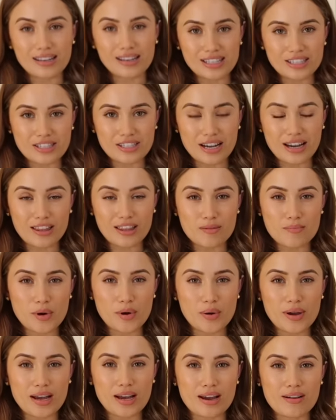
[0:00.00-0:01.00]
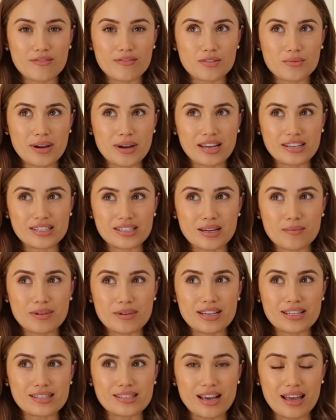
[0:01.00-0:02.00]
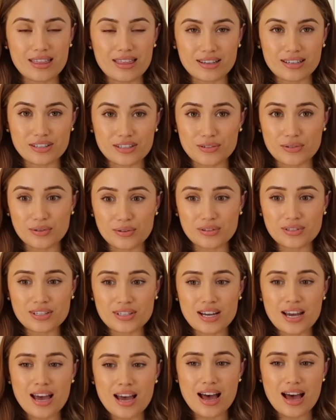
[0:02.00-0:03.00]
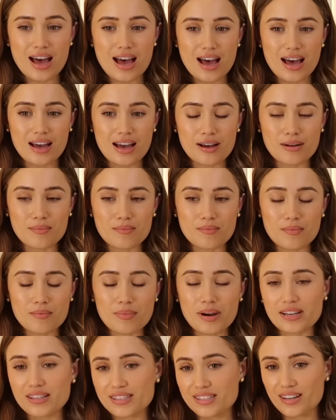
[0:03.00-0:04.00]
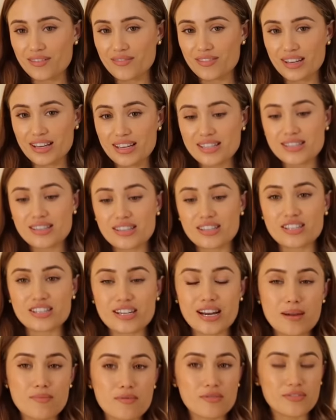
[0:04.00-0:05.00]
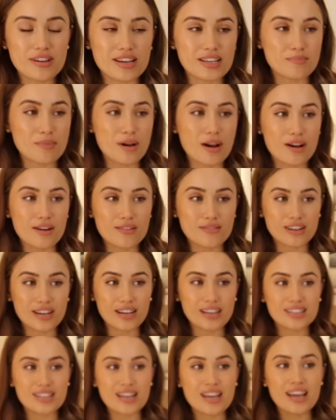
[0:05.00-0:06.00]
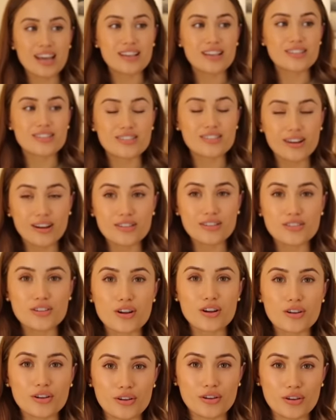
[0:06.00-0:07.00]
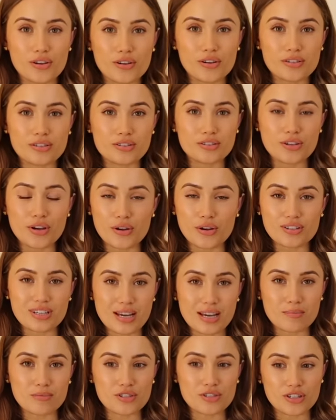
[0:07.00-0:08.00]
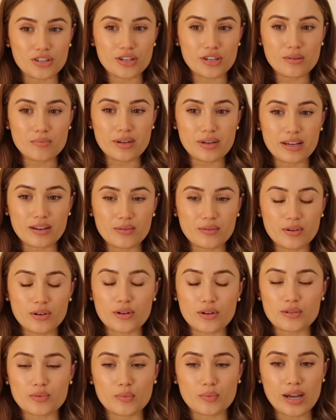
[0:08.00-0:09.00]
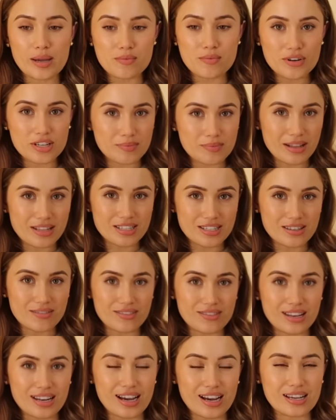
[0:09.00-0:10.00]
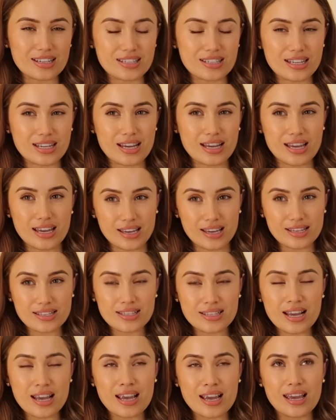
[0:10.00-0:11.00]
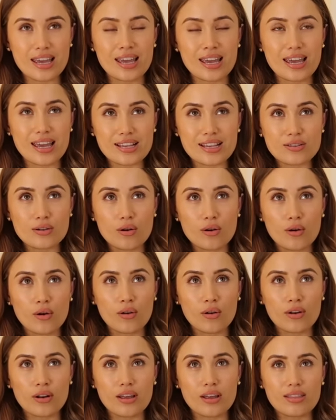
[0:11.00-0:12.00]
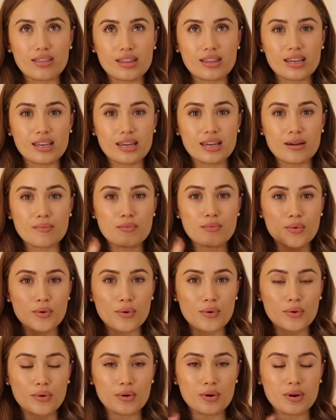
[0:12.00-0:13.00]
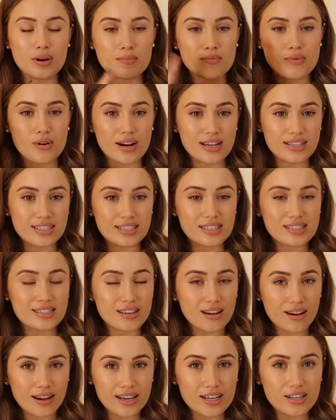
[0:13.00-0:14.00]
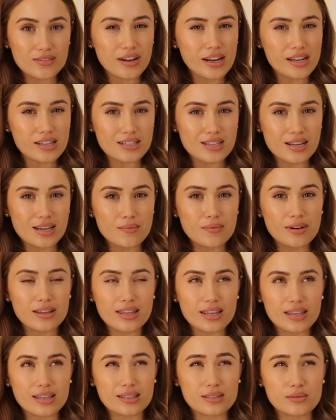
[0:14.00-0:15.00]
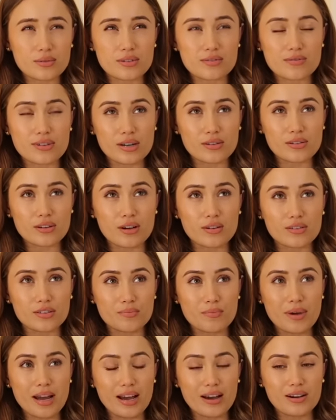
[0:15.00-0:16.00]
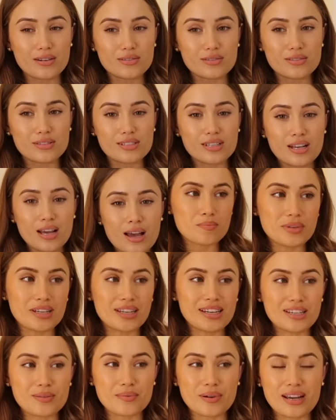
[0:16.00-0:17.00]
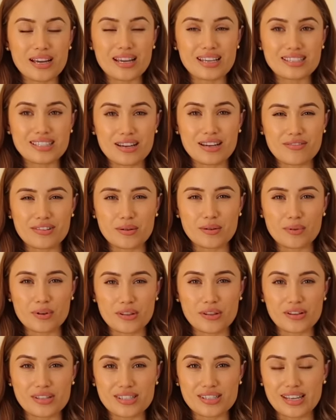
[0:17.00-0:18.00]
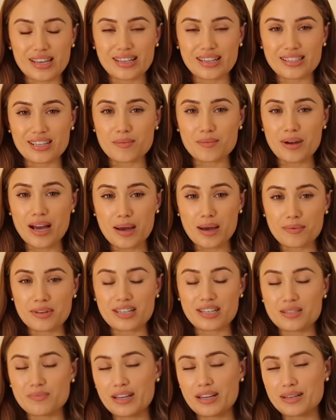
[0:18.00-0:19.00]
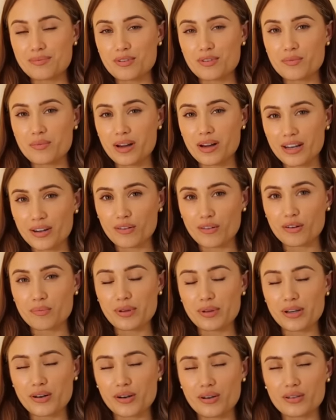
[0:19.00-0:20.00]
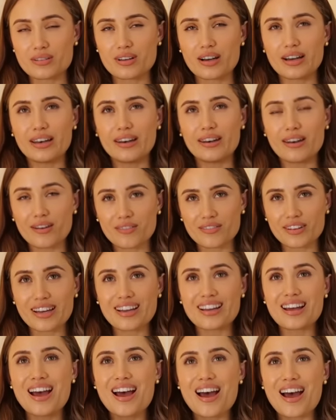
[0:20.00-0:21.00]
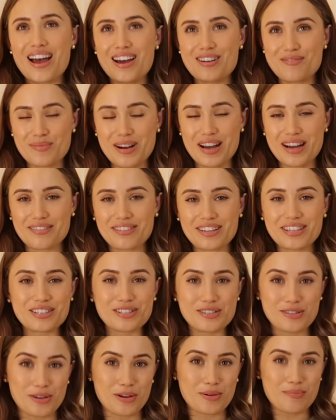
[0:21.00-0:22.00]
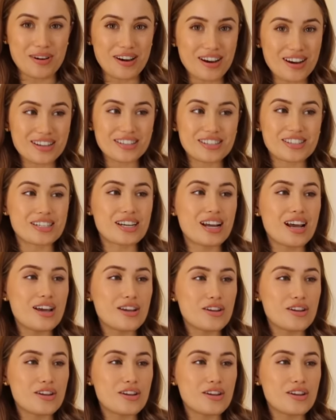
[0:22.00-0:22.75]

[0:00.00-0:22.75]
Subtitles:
I did check the mohair from H&M is ethically sourced. But I just love this. The shape of it is perfect. Such a good totem dupe. It looks way more expensive than it actually is. It is on the more pricey side of H&M. I think this was around £100. But knitwear is definitely one of those things I'm happy to spend more money on because I love it and wear it so much.